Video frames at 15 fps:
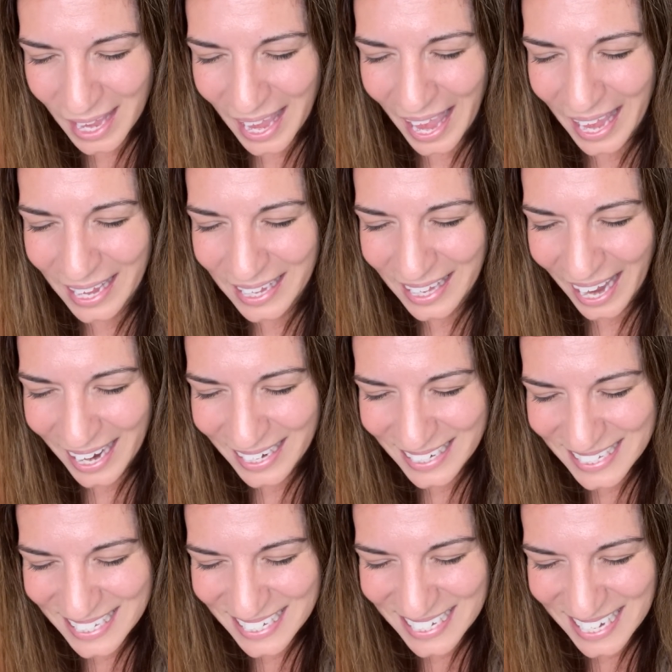and guide
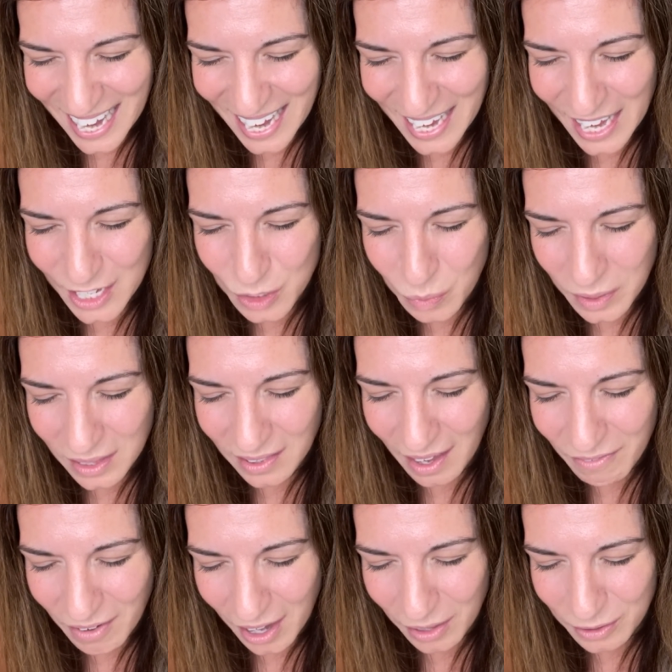us today as we
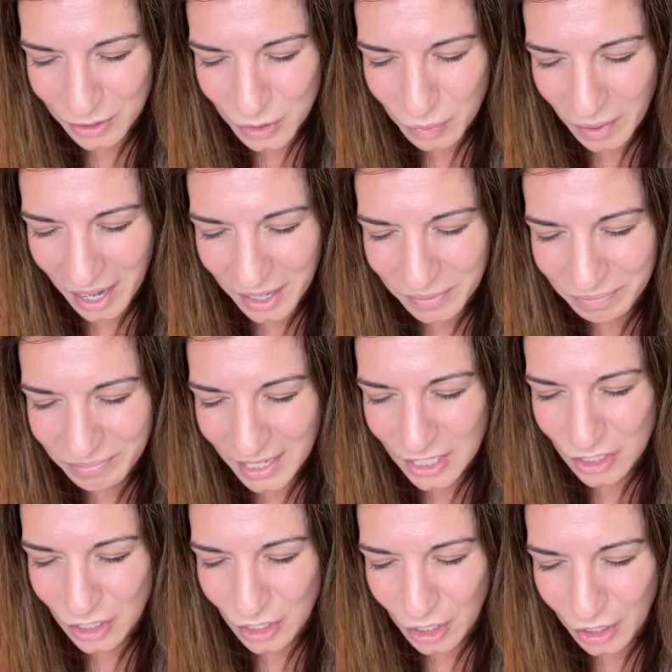love others well.
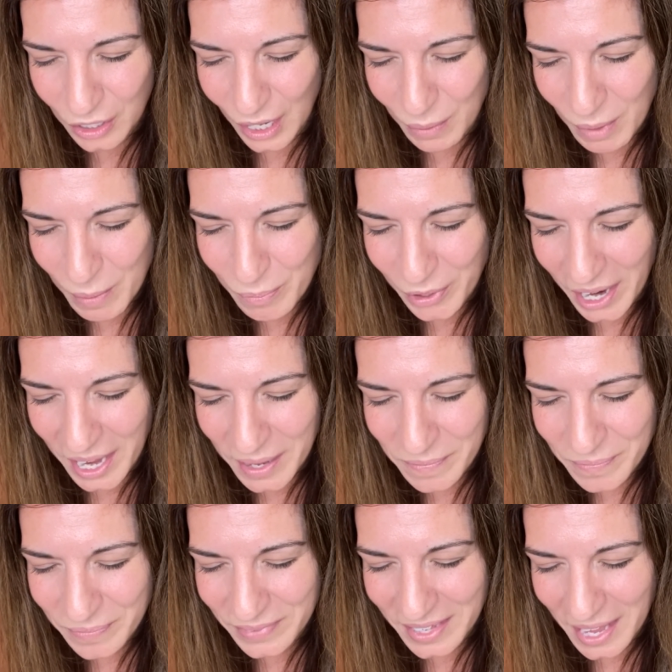It's in your name I pray.
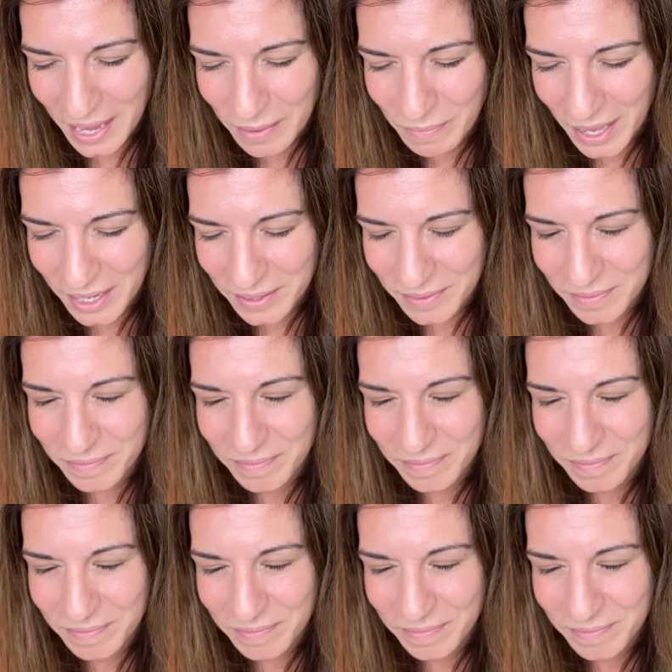Amen.